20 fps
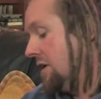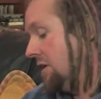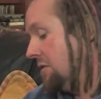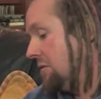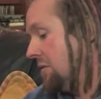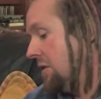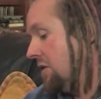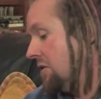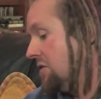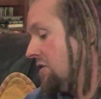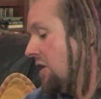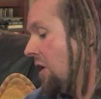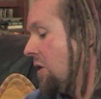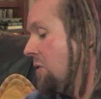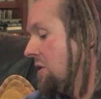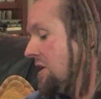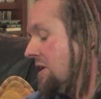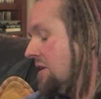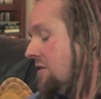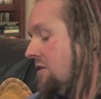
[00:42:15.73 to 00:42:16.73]
I, I,
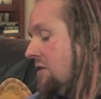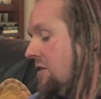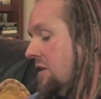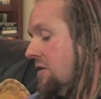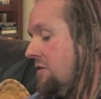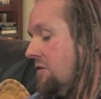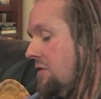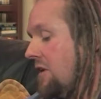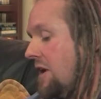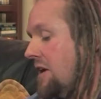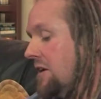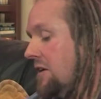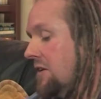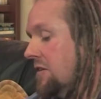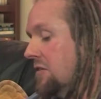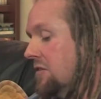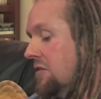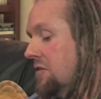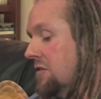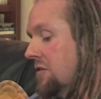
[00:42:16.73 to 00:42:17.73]
sold it to a friend
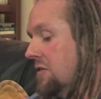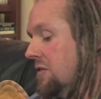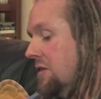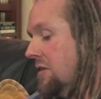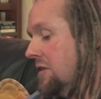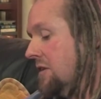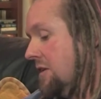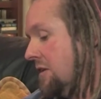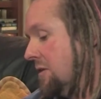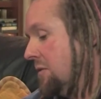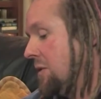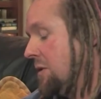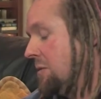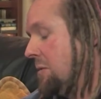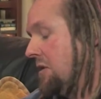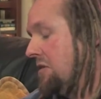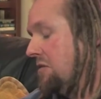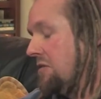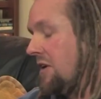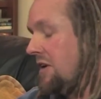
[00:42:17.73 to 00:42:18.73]
of one
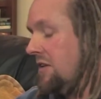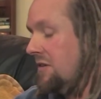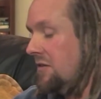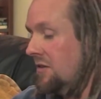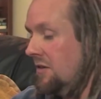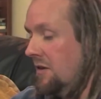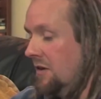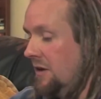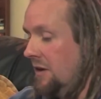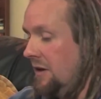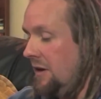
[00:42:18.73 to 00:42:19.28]
of my friends,